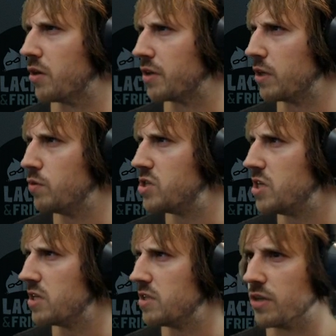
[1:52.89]
Can you see
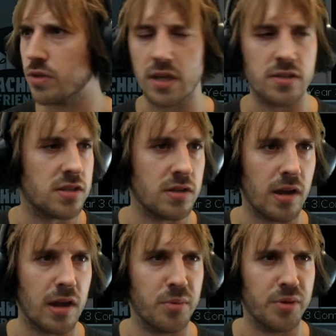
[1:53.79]
it? Yeah, you can see the
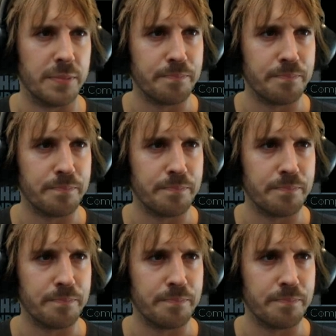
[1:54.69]
library.